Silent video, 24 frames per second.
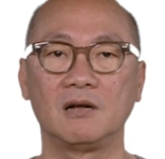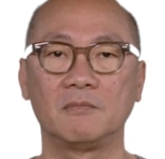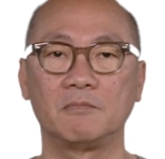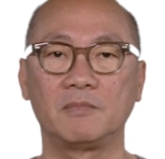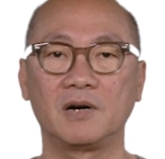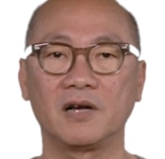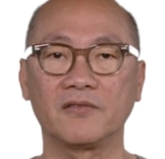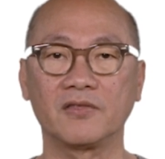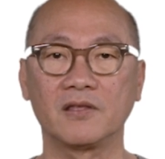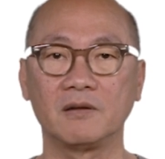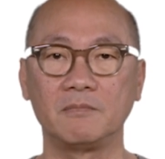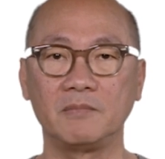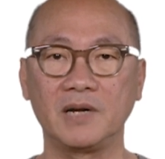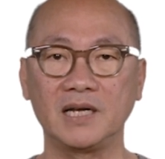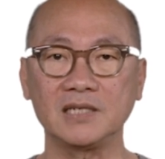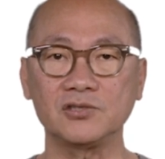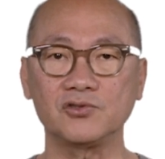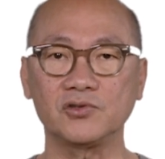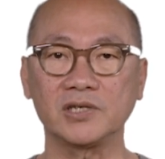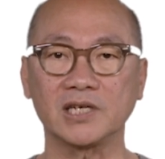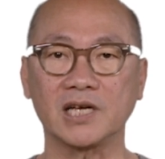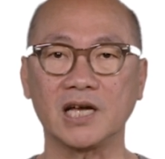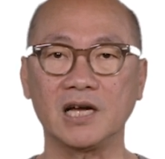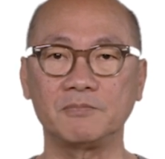
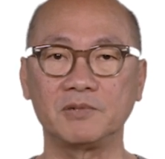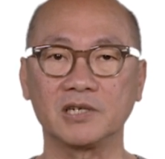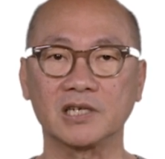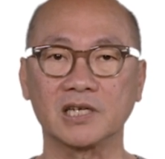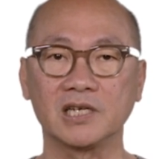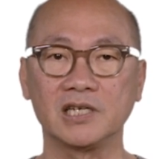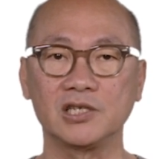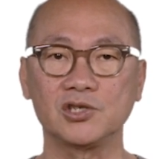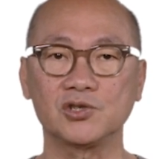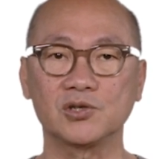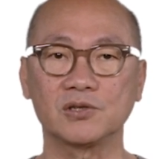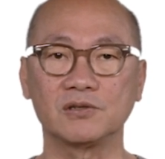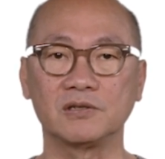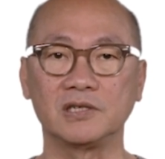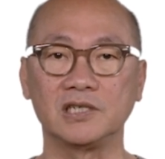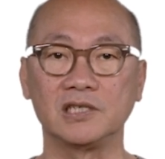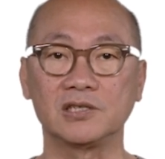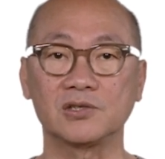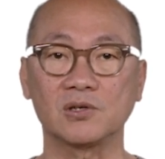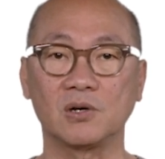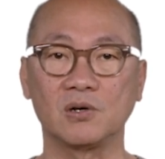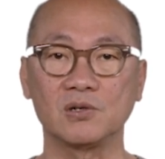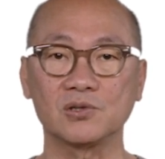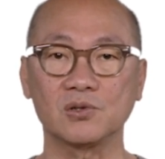Bathymetric application
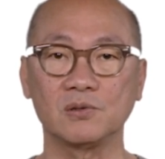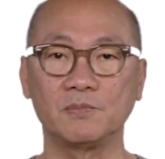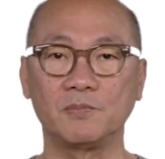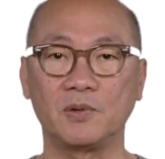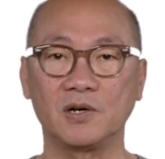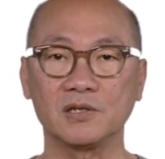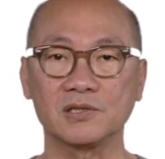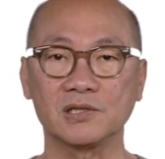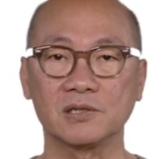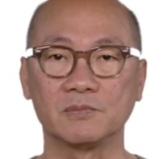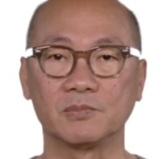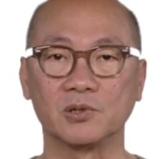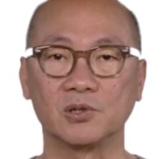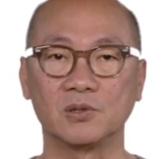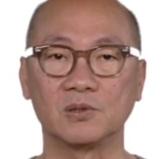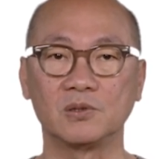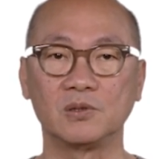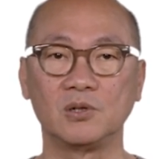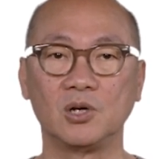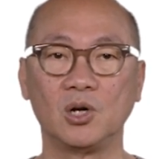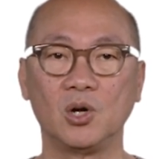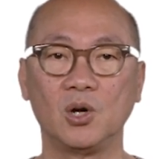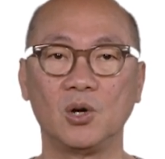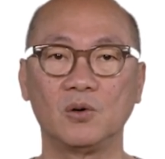is also
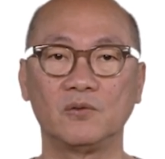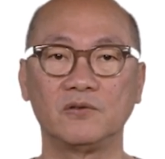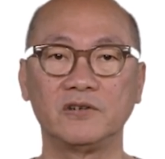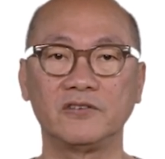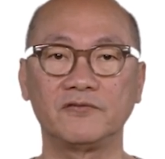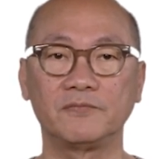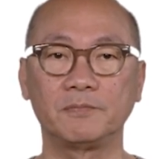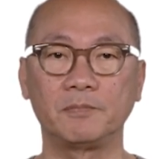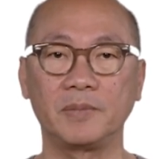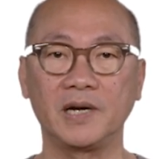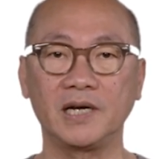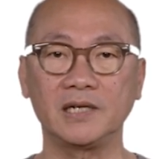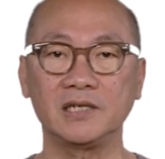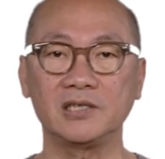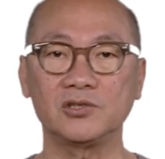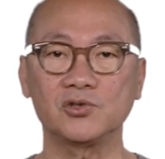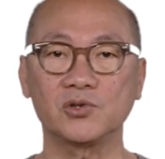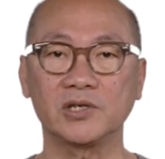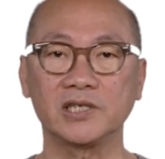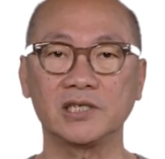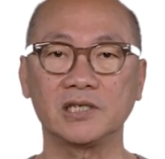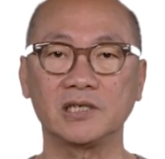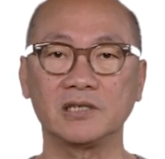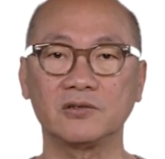possible with
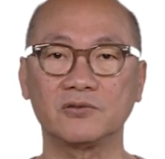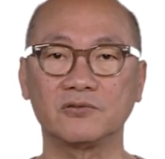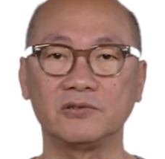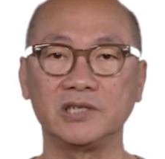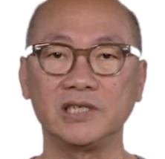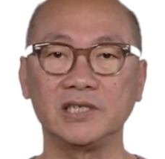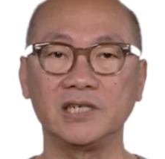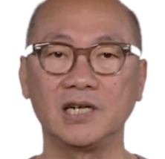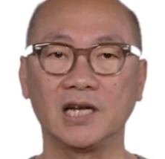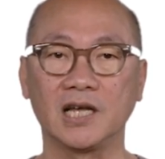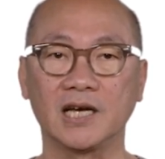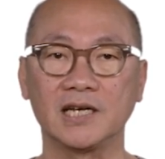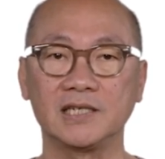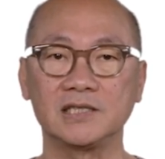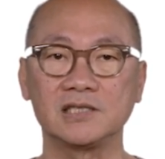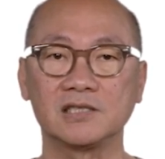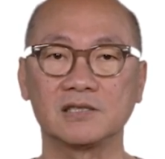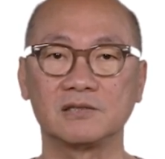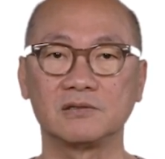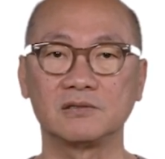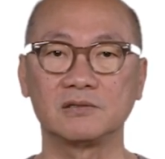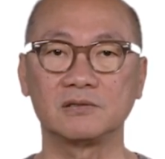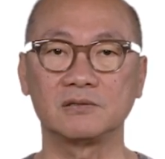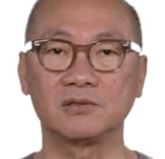penetrating green light
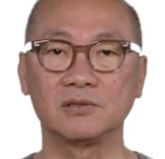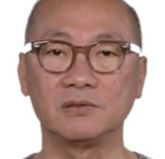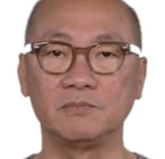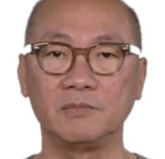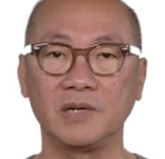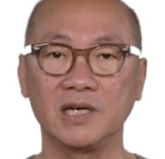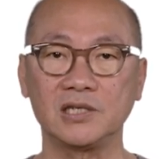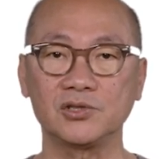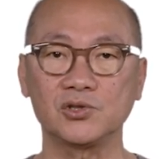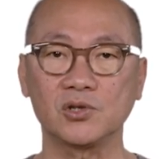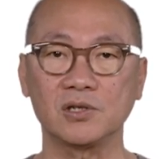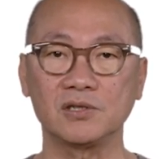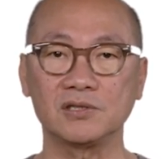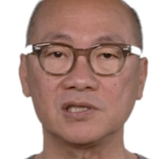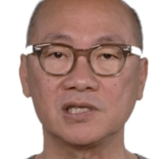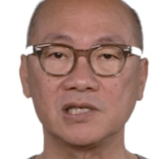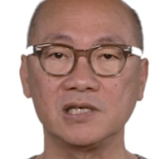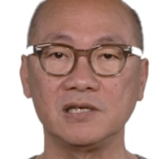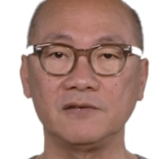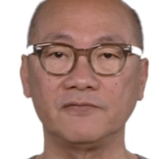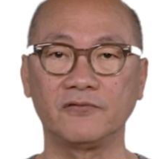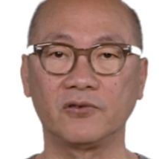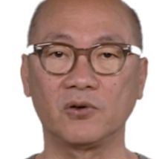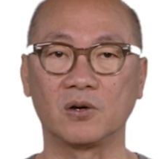to measure
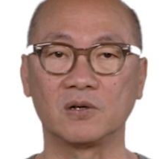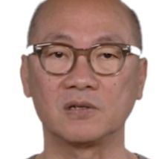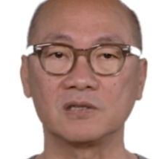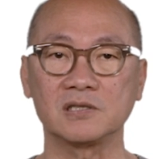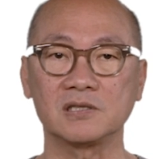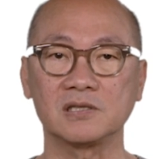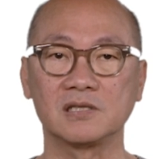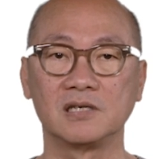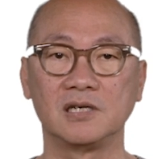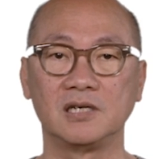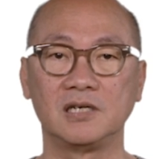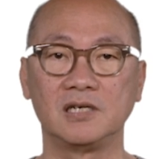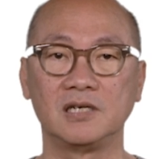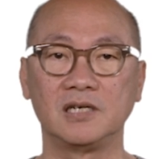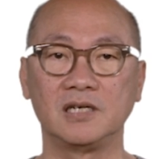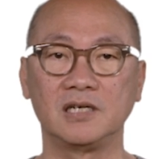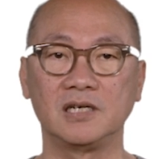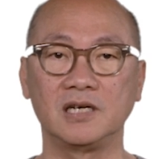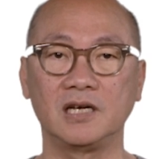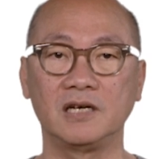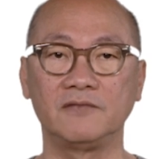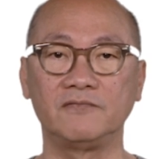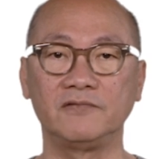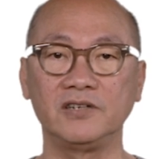sea floors
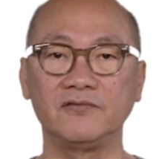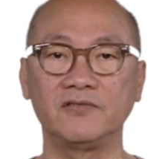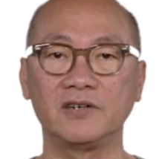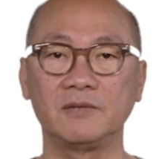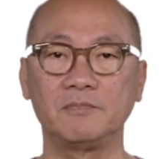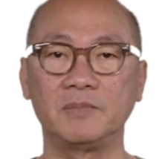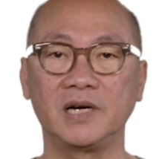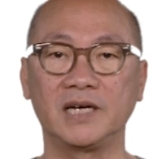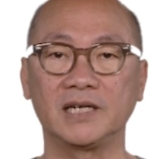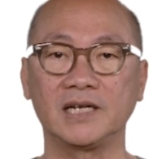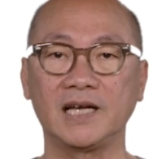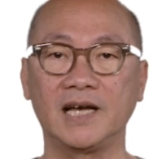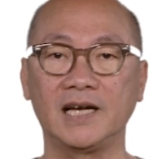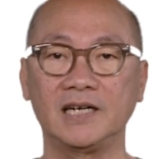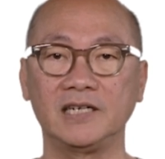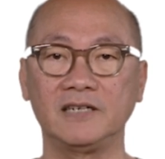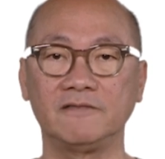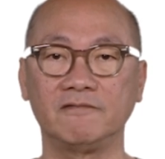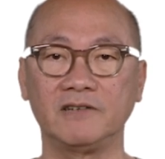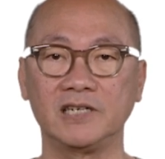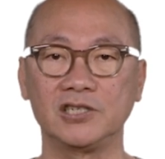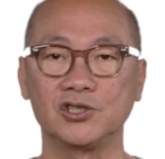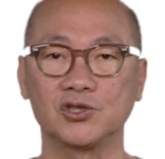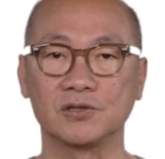and riverbed
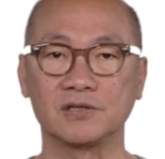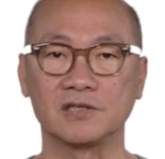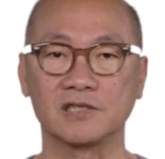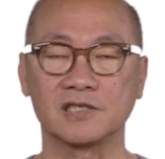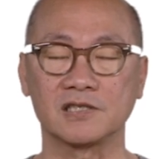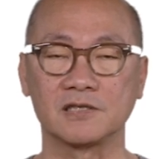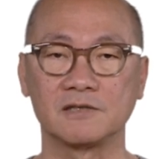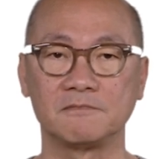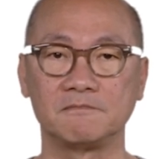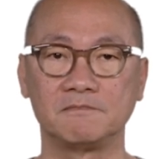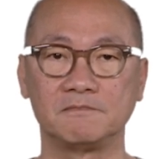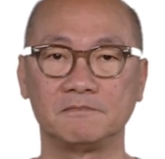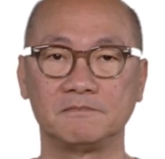elevations.